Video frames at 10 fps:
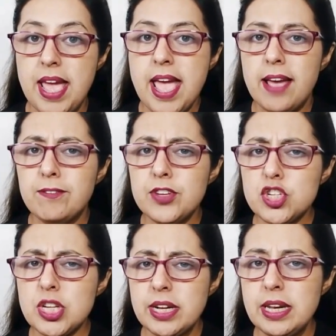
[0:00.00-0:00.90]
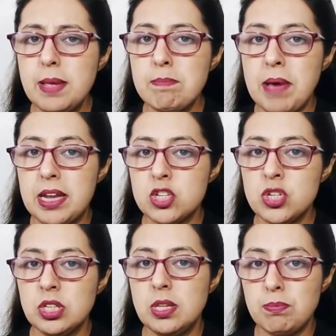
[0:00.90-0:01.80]
Efficiently
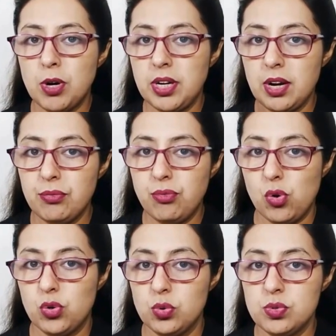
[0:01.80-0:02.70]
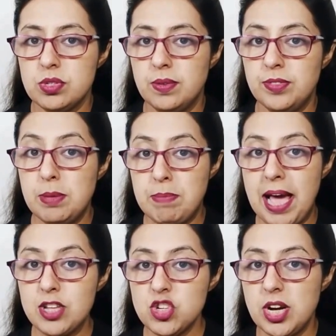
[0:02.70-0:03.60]
managing the product photos, the
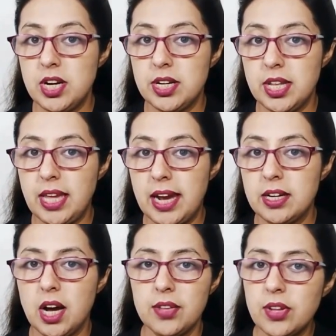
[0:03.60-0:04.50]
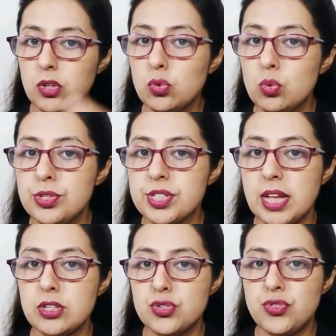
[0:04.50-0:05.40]
batch editing and other tools
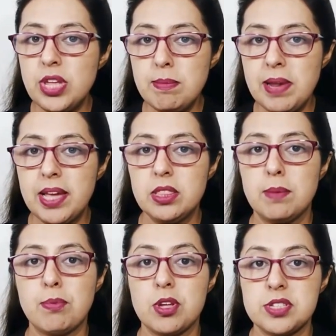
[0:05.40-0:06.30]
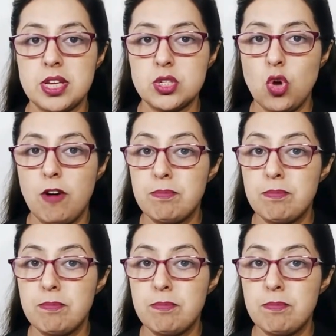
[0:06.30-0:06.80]
can streamline the process of